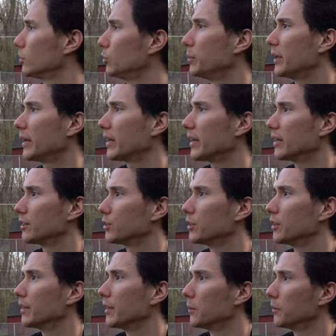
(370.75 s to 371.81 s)
Too bad I can't
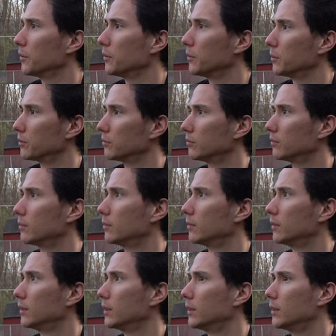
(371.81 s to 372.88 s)
share that with you
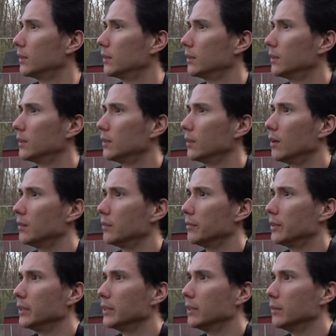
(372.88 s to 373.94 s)
on the
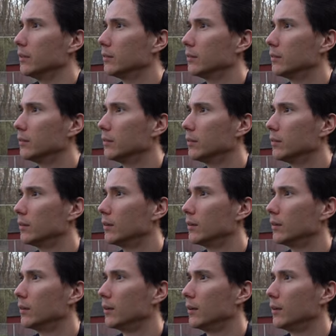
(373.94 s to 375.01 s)
video,
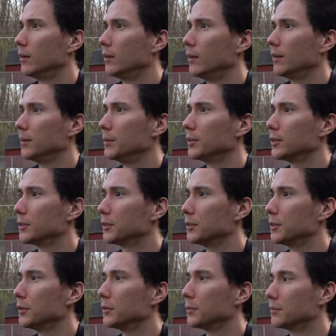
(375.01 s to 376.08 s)
but just
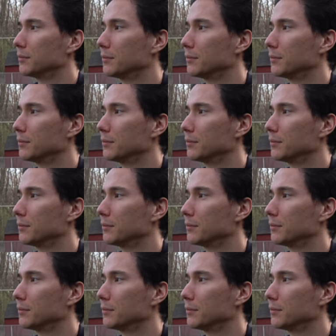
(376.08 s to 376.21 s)
know